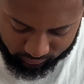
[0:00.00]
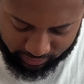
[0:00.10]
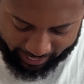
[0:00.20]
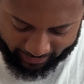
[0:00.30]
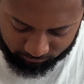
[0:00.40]

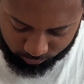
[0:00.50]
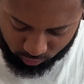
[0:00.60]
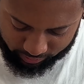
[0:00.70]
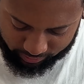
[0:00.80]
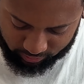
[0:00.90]
As
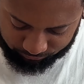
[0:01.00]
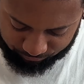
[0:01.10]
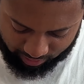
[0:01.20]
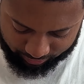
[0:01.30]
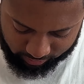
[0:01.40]
for his
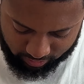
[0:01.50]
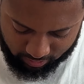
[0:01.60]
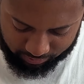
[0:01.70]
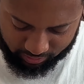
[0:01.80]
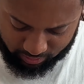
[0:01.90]
father,
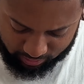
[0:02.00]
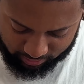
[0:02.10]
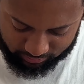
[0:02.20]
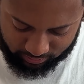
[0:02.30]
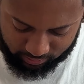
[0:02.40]

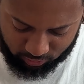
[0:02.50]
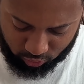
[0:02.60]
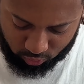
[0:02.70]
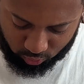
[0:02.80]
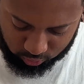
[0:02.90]
because he
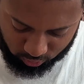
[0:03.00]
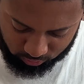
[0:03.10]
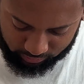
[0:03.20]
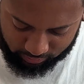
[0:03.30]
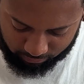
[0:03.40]

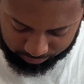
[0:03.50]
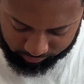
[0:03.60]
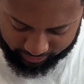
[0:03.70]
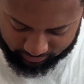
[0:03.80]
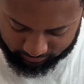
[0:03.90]
cruelly
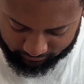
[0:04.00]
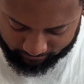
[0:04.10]
oppressed,